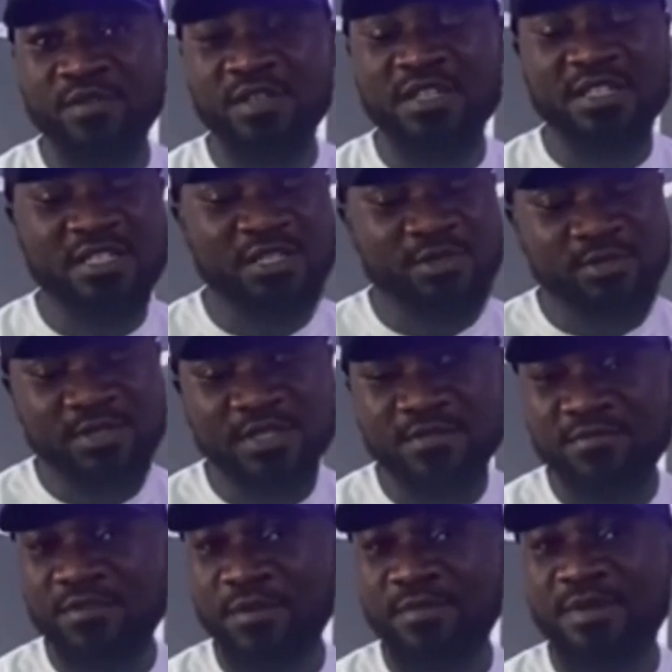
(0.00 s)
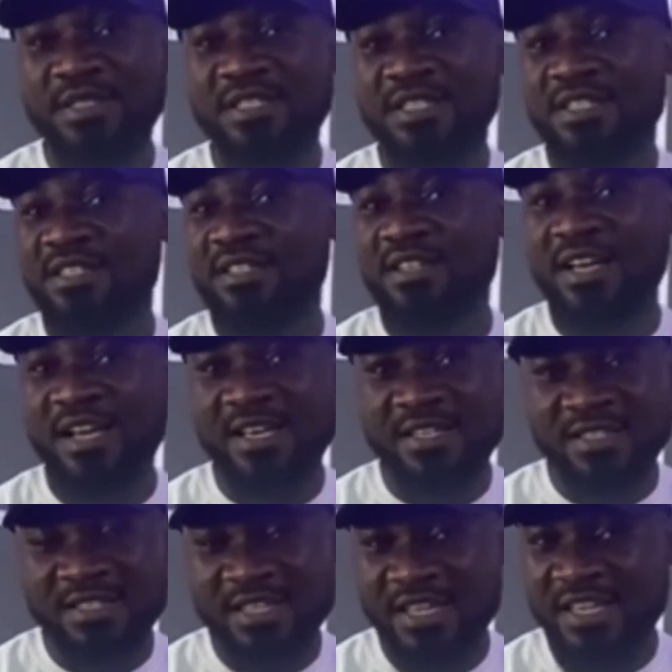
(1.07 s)
Inducing vomiting, I
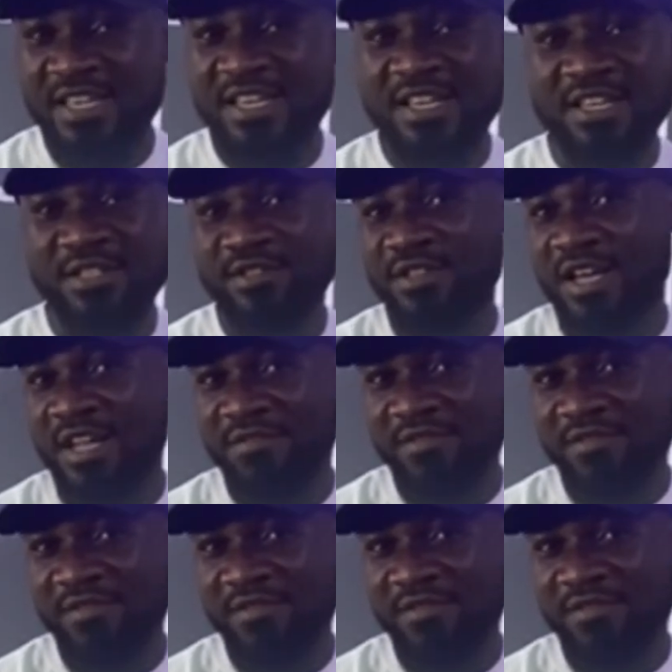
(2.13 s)
say again, is not